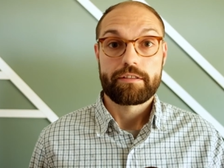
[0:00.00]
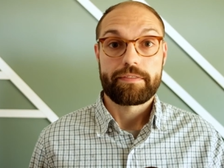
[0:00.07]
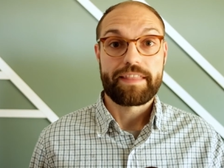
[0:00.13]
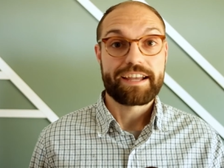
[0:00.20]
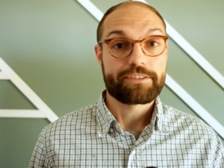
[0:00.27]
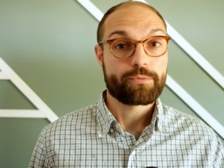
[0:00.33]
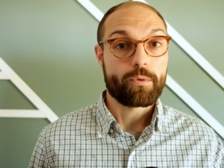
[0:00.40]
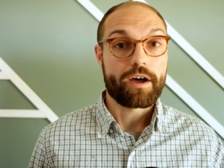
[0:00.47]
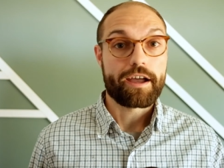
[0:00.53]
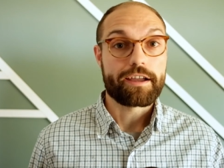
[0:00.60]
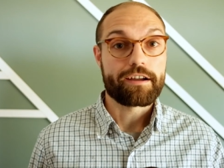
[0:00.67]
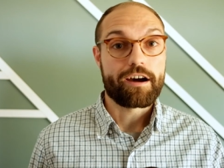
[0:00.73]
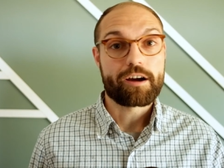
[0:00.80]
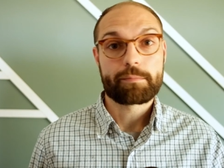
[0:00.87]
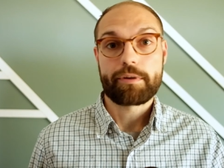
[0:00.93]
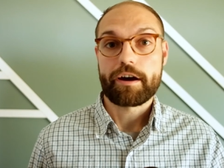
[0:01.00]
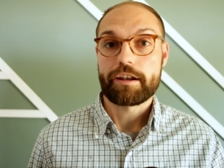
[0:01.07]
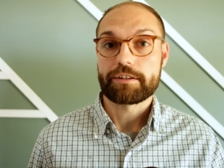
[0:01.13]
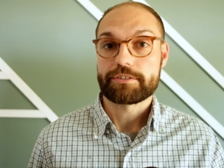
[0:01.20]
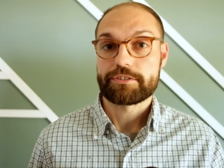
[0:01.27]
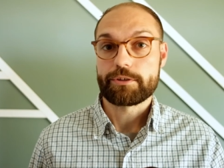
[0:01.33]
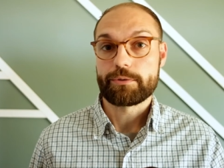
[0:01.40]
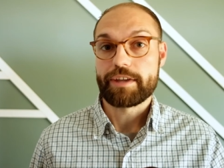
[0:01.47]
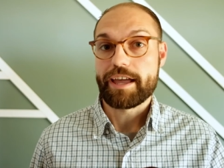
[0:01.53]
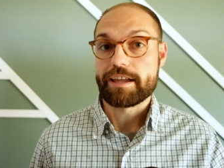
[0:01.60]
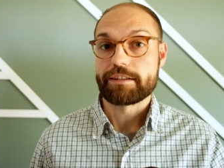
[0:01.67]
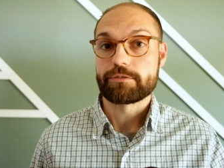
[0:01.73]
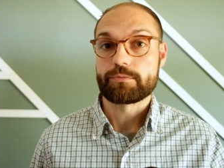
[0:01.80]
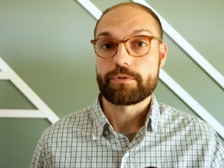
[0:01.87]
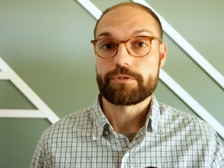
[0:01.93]
That's why our products don't
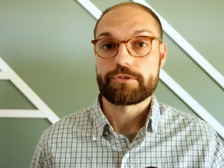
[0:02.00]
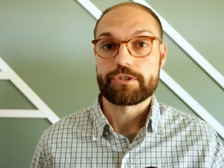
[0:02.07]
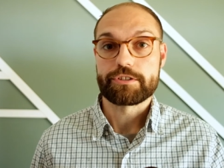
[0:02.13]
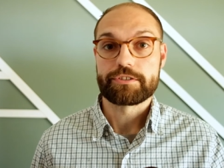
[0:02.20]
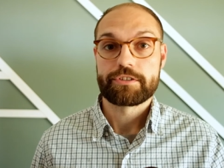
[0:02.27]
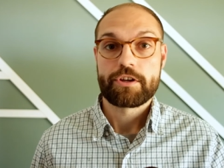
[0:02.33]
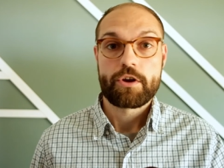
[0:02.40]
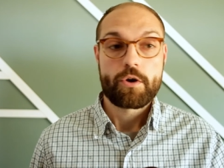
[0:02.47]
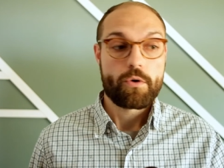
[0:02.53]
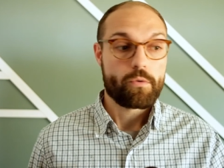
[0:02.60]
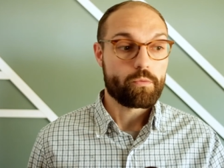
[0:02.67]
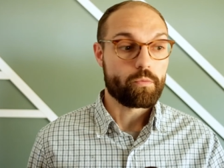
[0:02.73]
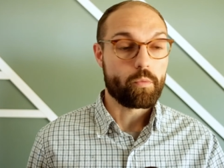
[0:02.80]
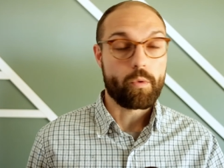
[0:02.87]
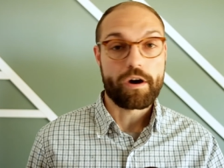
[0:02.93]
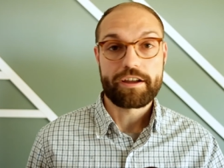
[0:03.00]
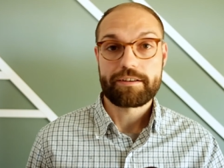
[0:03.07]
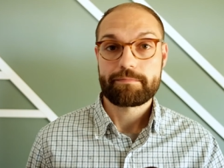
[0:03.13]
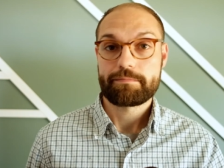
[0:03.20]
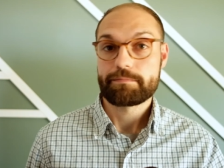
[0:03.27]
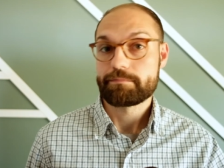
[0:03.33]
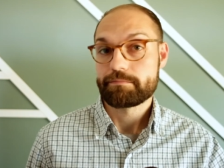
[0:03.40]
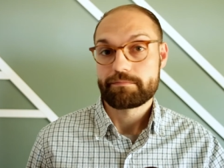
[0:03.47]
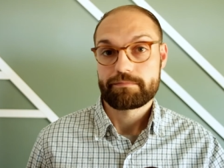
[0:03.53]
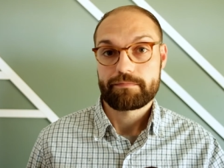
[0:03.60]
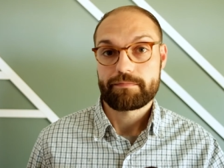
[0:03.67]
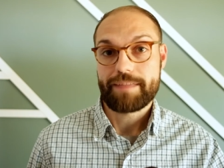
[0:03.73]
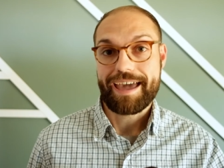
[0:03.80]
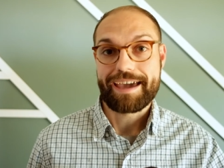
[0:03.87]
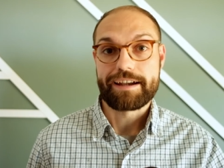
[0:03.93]
end with just one
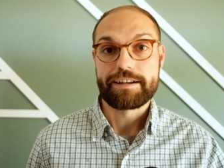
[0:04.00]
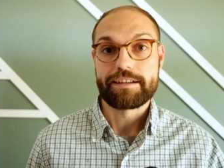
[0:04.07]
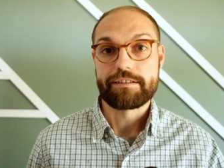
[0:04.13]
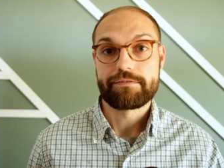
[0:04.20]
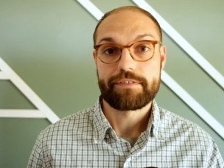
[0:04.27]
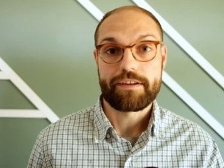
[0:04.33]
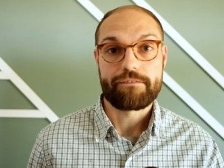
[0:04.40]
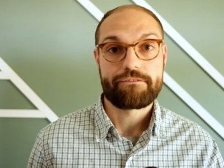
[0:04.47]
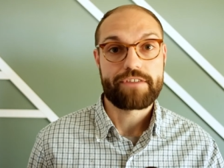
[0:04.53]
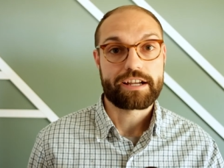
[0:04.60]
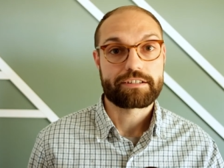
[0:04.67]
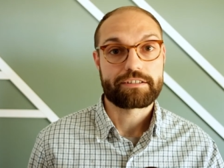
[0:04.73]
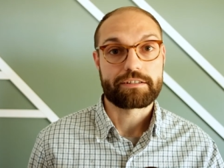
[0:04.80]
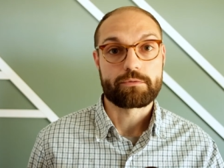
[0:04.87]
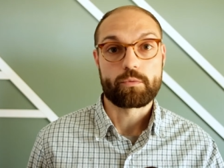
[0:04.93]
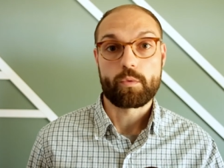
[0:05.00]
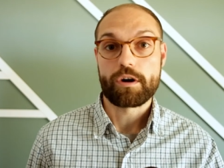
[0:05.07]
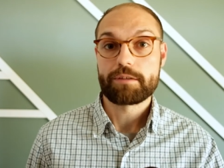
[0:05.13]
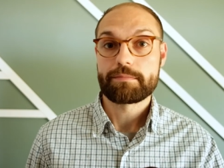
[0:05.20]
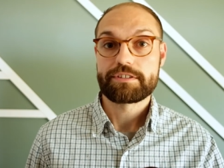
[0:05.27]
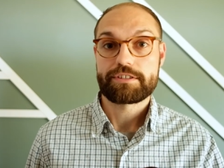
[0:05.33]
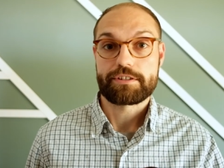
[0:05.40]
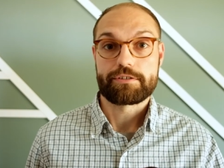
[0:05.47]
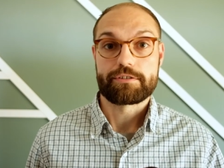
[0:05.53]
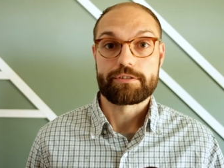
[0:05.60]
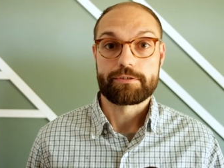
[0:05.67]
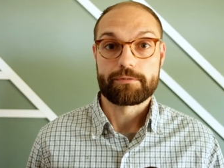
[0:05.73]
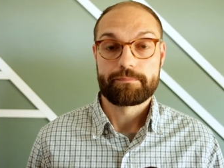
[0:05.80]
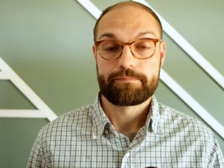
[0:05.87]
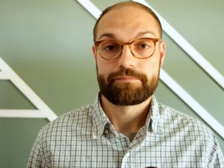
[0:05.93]
additive affecting one
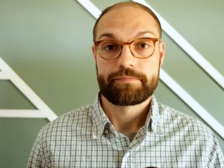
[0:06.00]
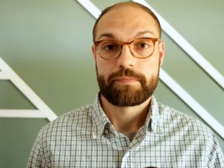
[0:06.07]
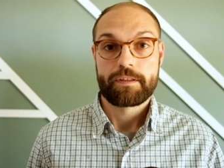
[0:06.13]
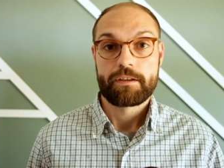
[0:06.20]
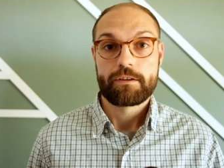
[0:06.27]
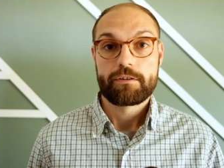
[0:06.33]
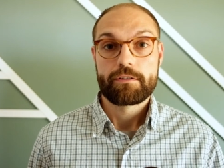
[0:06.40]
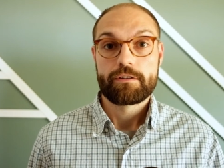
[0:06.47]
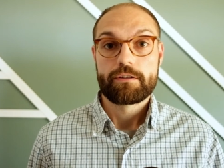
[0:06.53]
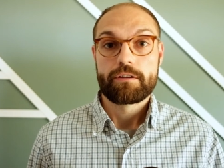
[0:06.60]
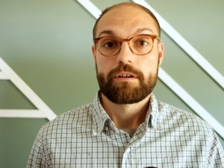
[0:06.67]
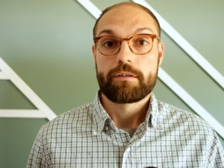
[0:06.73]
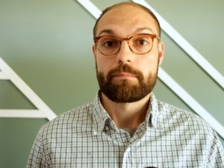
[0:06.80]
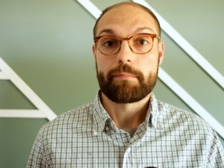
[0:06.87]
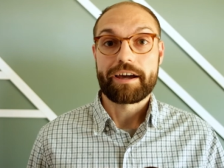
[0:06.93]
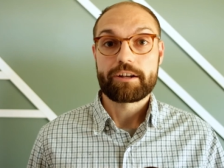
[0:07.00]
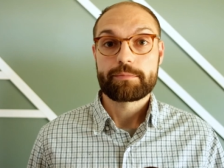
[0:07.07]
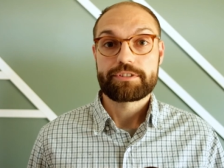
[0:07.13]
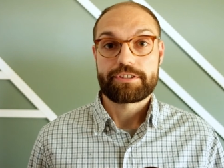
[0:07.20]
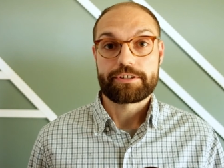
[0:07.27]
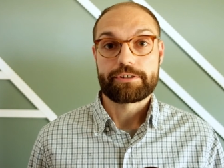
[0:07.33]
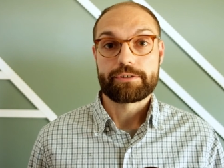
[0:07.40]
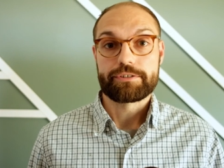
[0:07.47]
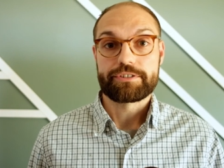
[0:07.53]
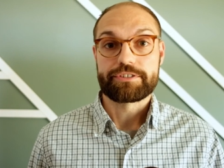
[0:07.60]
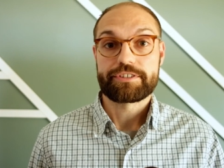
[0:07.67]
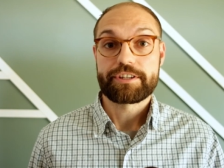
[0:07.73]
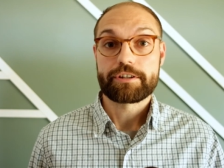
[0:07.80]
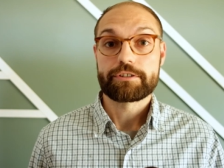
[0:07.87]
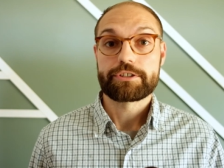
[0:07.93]
material. Materials is
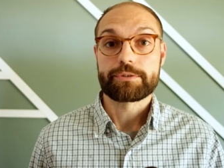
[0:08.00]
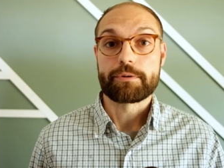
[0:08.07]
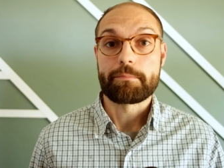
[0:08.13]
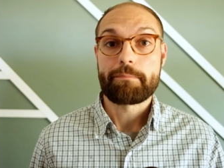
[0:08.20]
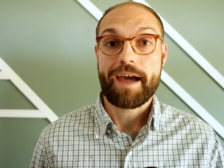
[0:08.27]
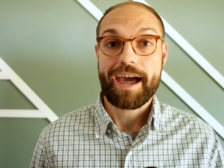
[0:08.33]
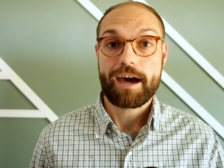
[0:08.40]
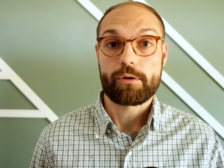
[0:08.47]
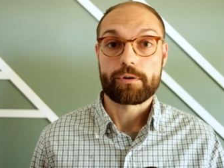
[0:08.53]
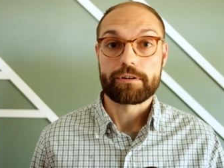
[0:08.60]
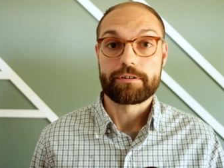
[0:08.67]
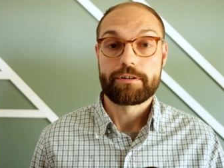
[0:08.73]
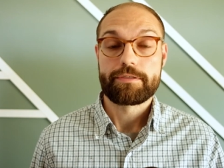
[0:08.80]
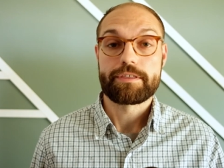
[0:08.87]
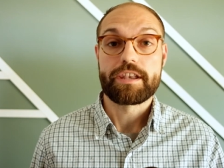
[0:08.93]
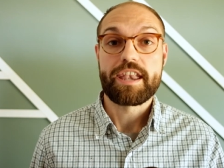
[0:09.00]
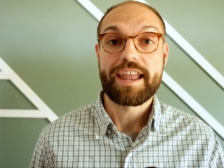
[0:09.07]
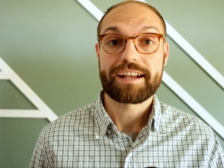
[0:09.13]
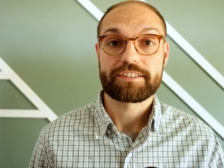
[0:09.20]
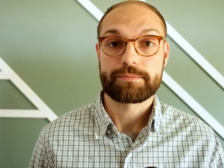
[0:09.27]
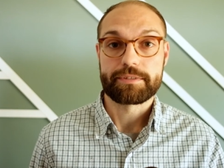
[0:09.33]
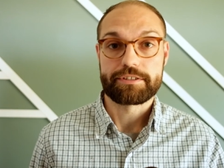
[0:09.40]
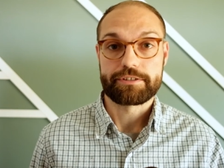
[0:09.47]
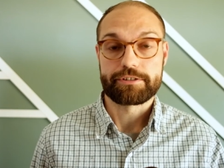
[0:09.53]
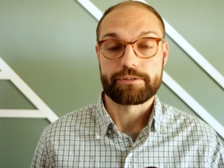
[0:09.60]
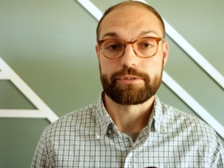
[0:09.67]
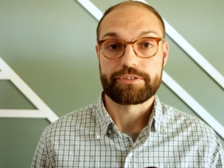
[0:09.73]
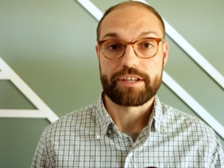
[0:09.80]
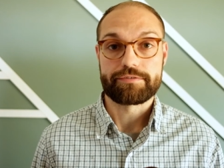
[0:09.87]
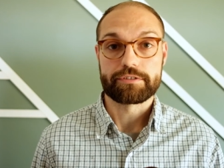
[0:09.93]
here to empower the next
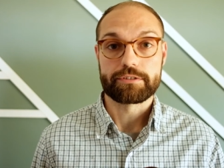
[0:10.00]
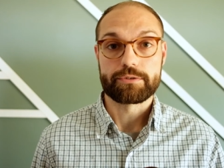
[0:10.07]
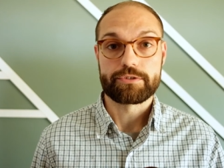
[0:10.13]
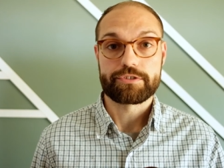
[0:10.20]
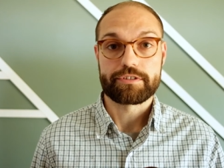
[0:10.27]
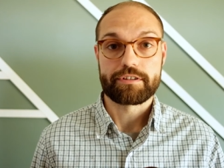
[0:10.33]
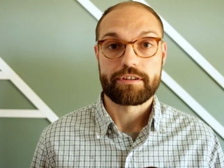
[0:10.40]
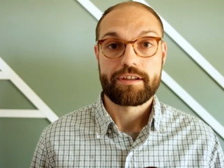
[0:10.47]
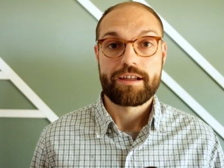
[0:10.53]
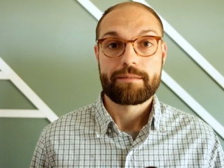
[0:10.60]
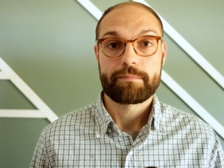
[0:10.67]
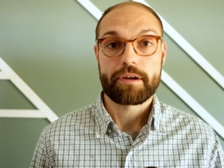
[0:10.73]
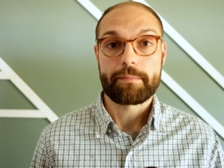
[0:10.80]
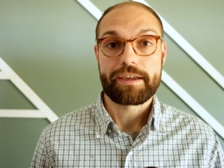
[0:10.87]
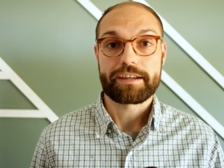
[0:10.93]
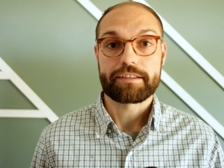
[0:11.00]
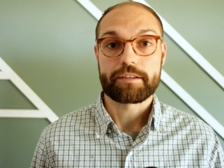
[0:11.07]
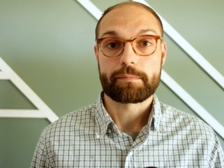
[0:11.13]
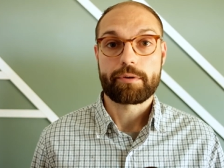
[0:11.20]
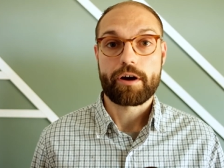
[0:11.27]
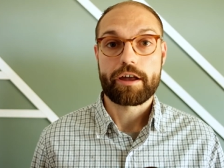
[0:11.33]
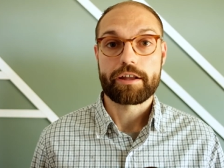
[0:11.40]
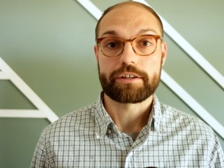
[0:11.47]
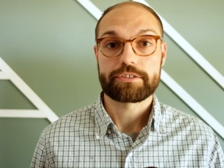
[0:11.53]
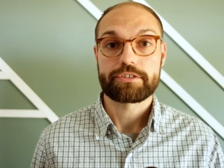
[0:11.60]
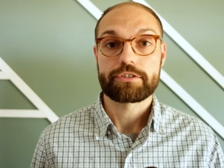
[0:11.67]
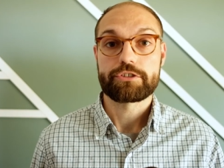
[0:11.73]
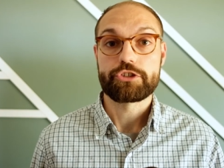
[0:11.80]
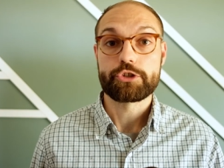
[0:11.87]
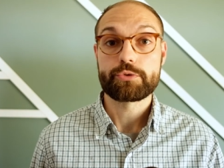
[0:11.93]
material's evolution by making the products
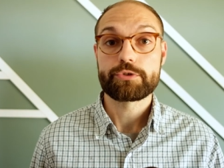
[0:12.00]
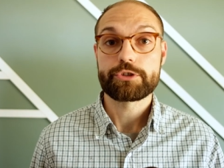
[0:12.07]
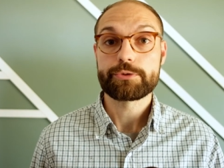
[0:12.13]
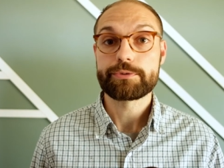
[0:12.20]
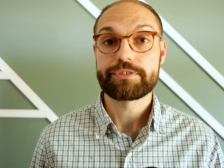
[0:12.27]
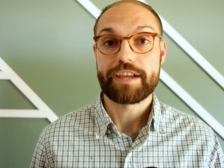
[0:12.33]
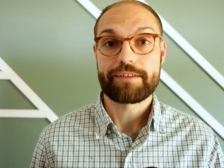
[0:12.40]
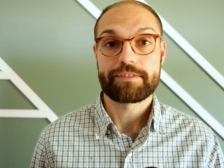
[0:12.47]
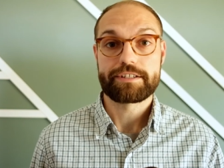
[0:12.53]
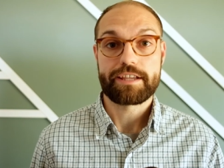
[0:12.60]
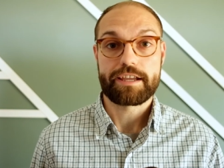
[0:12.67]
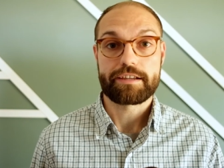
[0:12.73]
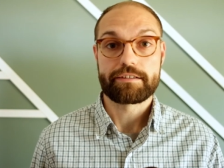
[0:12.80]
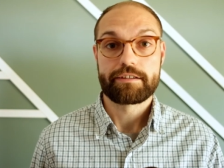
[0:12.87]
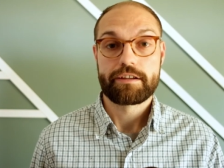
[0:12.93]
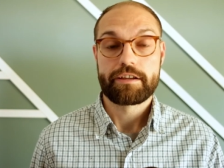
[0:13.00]
you use every day